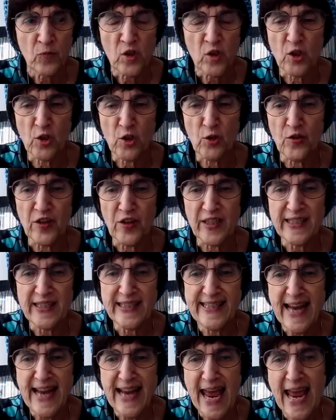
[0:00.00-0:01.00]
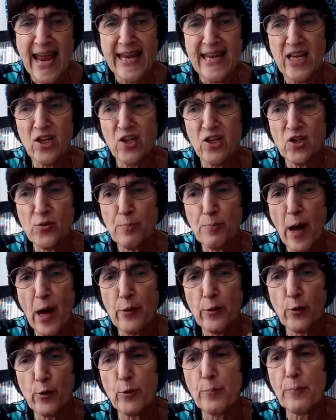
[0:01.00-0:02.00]
Till the day his
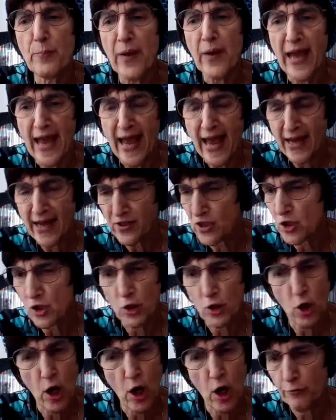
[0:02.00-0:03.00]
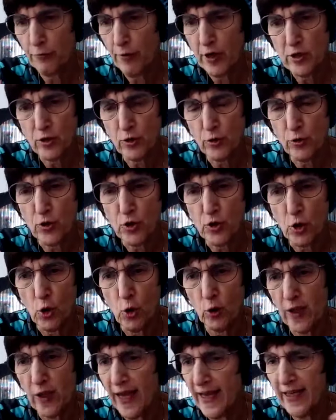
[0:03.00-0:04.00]
mother passed, God rest her
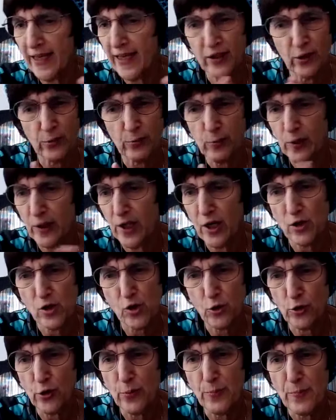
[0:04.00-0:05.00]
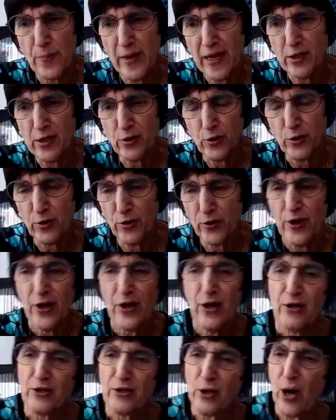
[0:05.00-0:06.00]
soul, I had the pleasure to meet her,
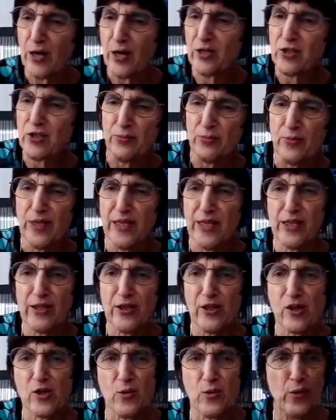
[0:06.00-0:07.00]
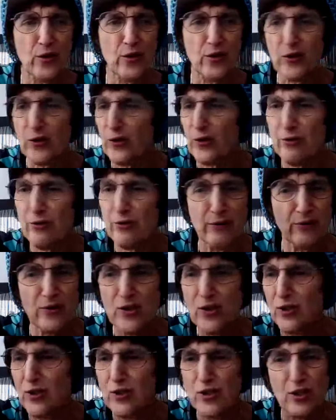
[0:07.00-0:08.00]
talk some Yiddish with her. It
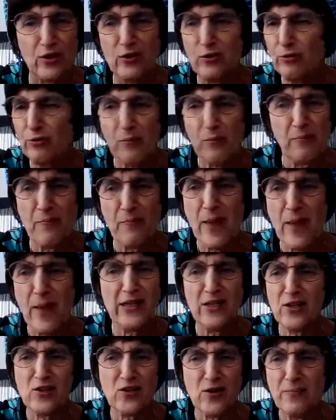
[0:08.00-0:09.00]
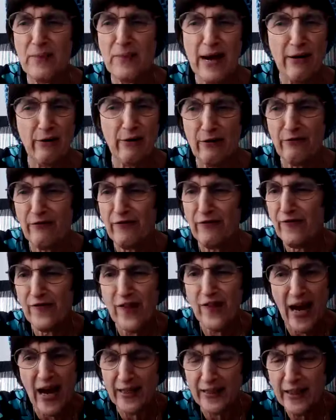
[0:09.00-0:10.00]
was just a tremendous amount of
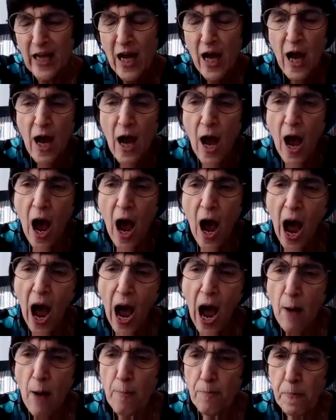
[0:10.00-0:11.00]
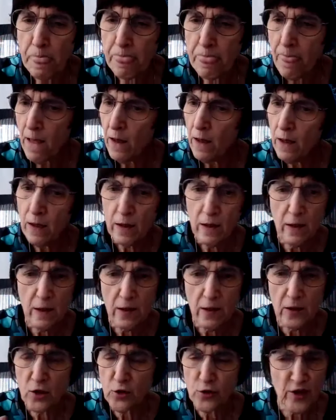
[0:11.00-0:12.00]
fun.
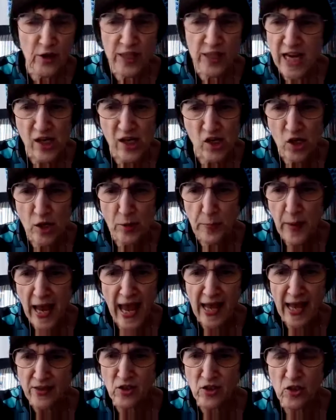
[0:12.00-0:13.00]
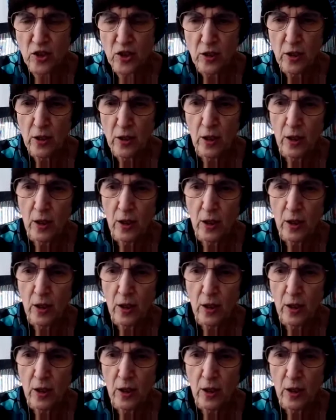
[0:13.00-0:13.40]
Till the day she passed,